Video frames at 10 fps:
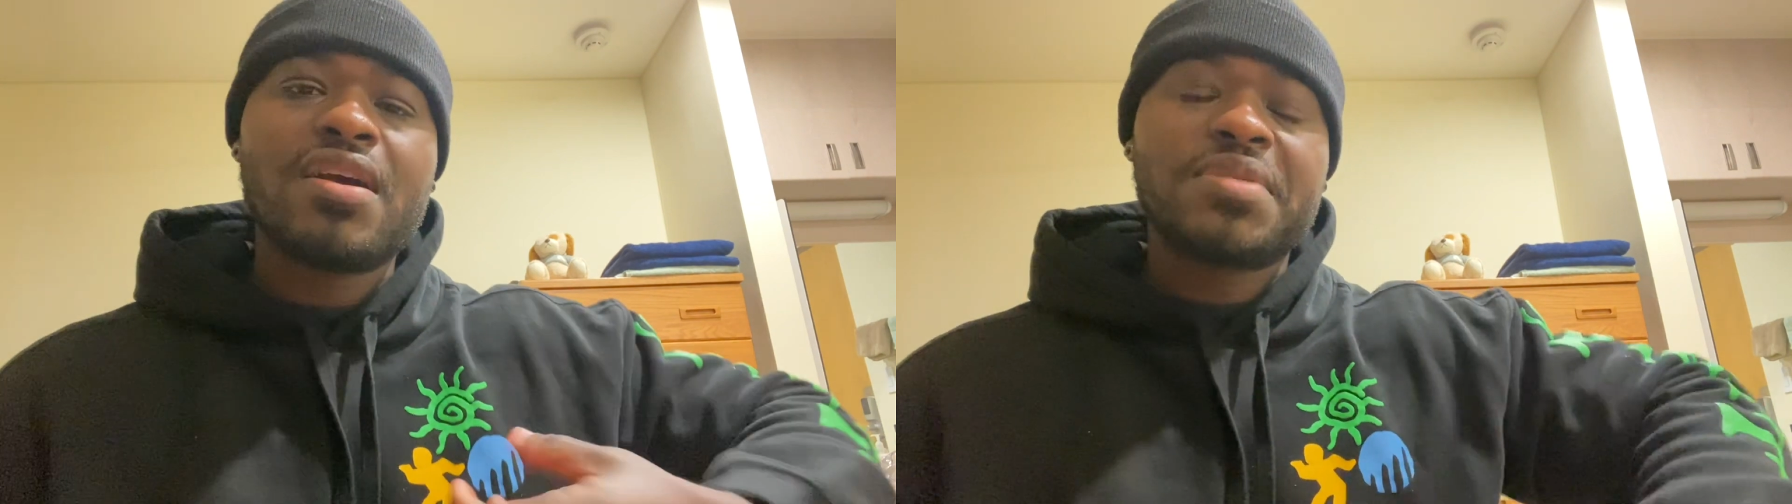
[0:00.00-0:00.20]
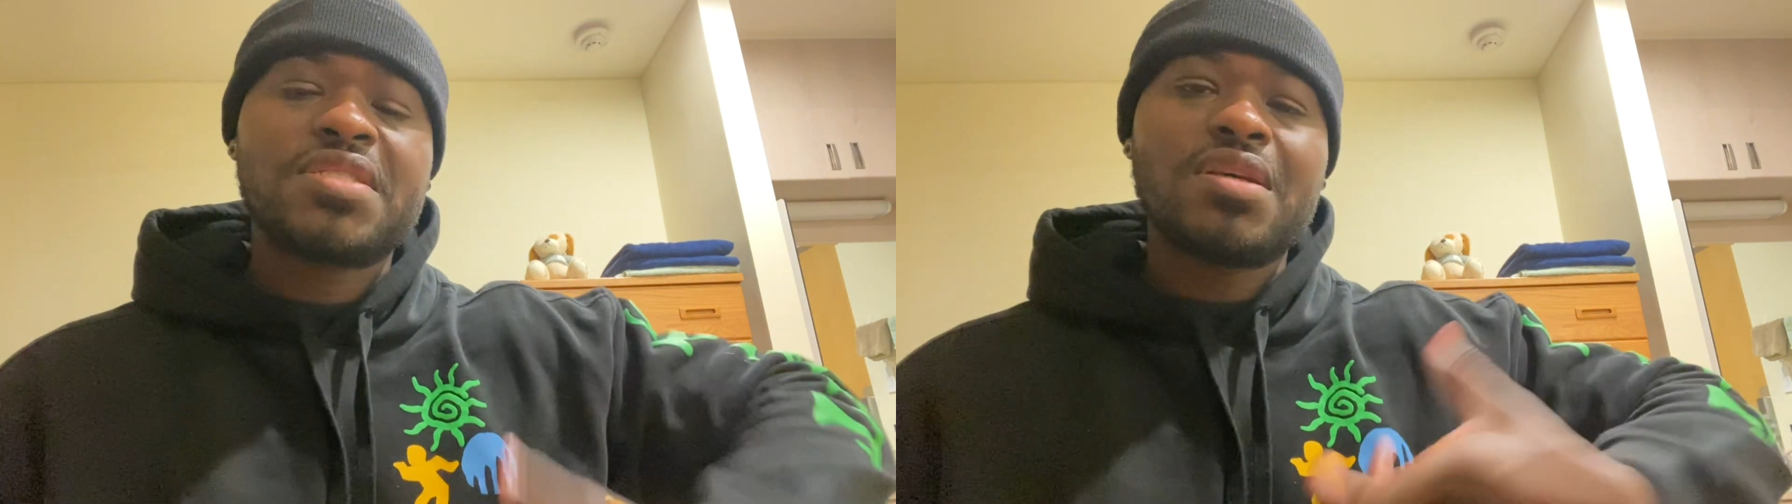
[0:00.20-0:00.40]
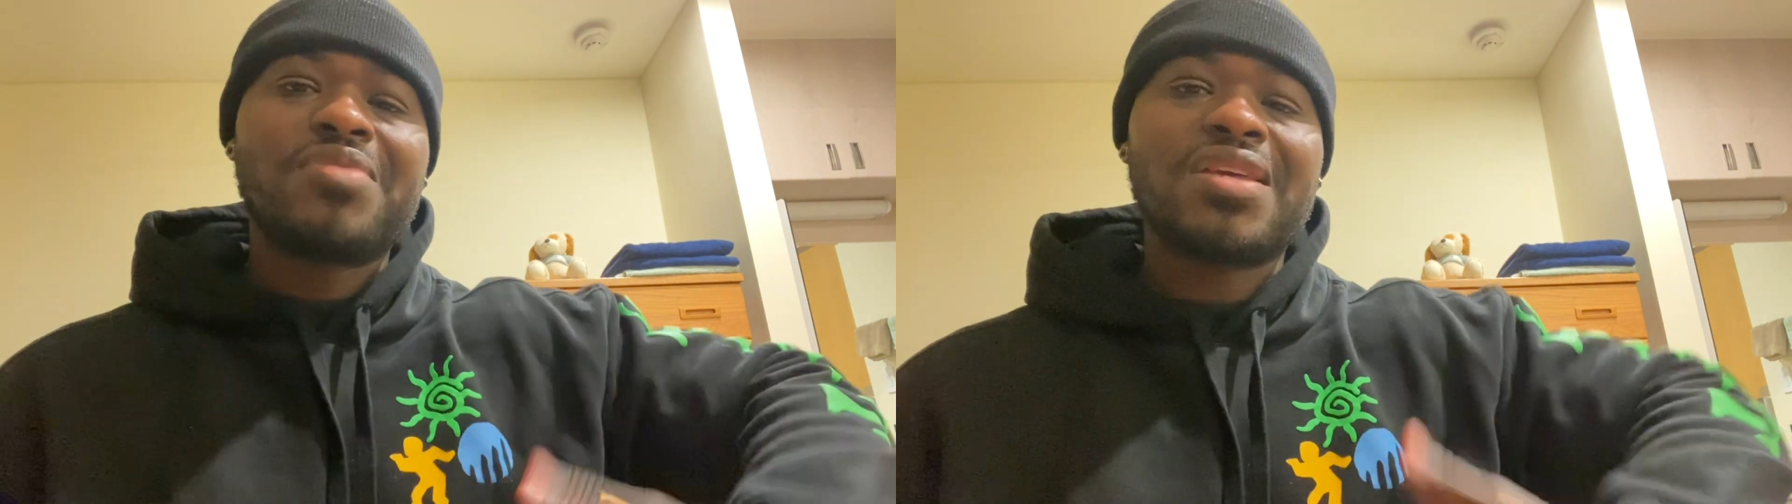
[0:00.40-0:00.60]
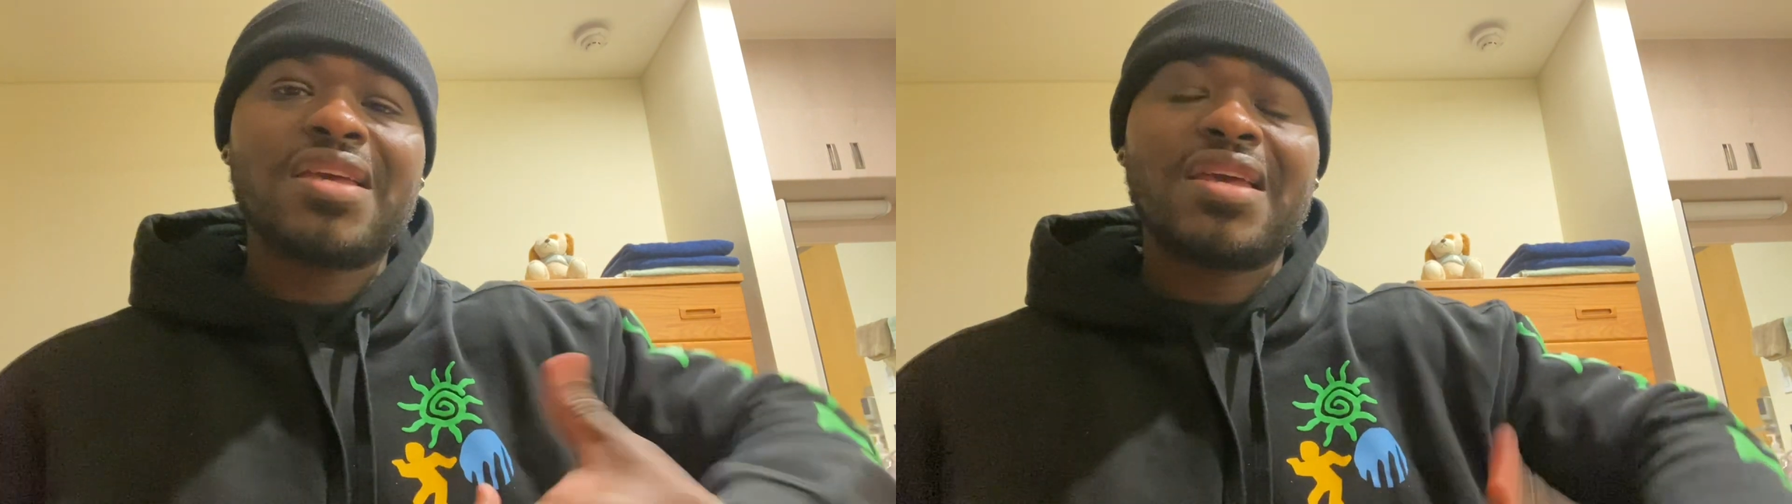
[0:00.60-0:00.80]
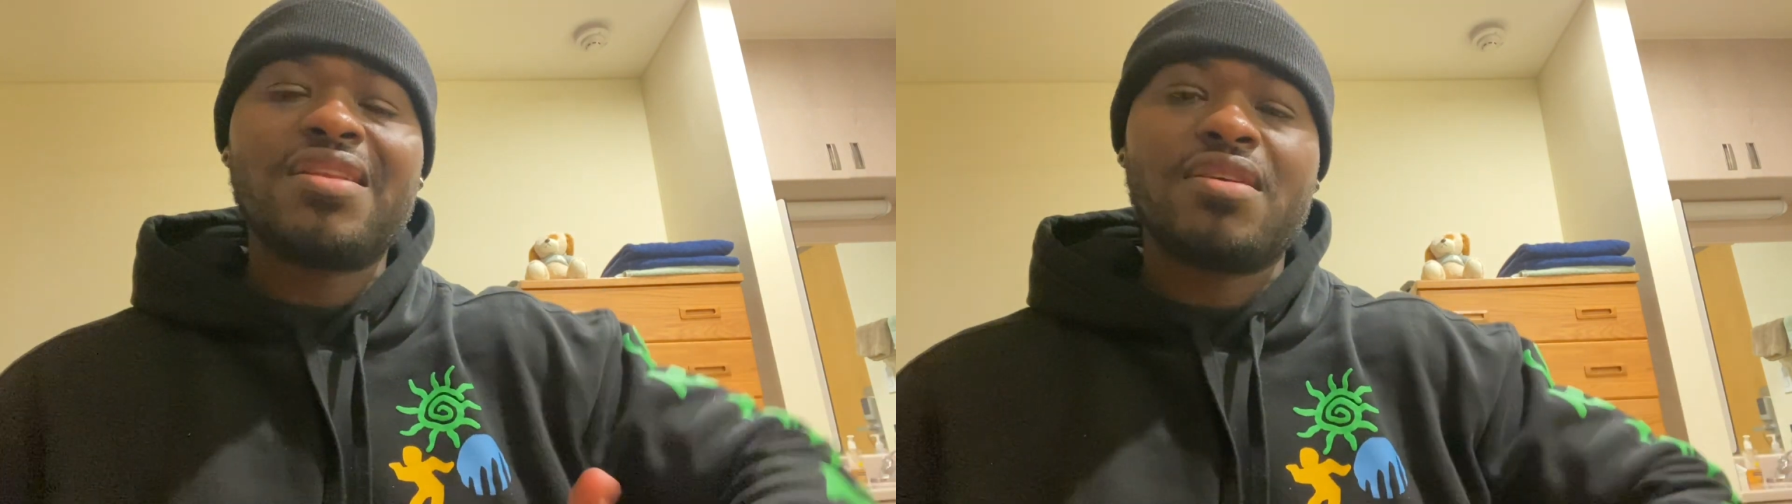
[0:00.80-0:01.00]
up something
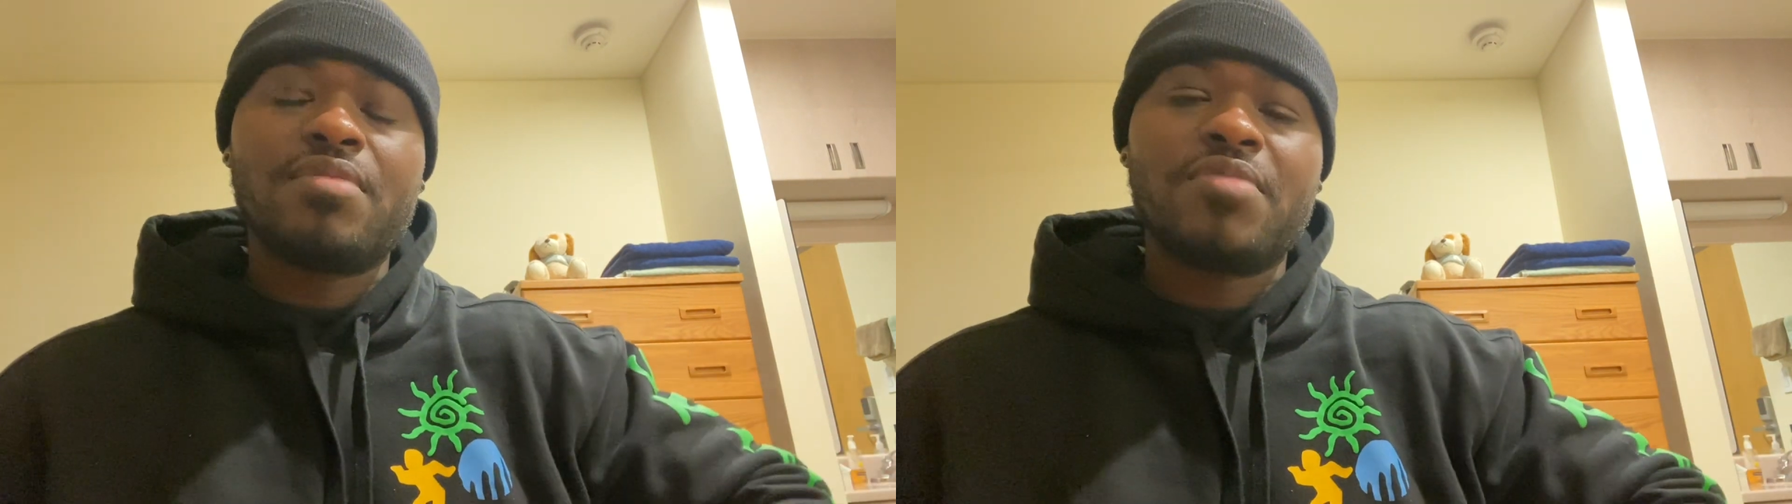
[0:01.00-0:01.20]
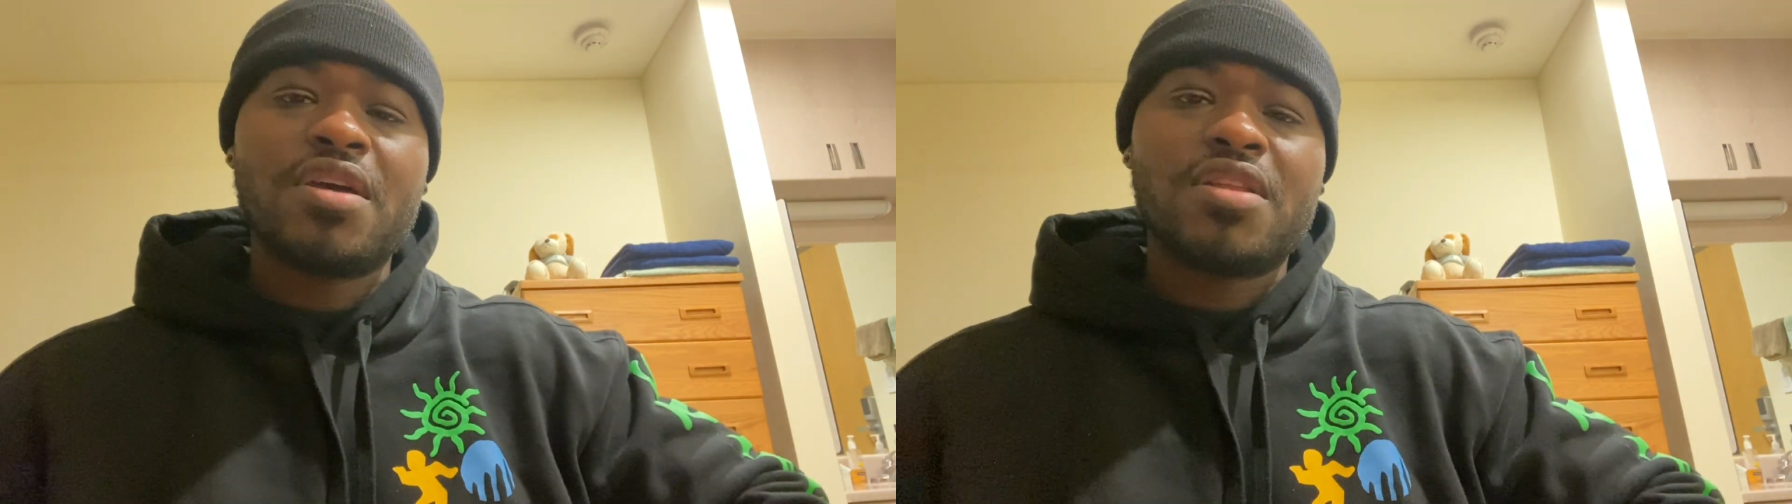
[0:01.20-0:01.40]
in them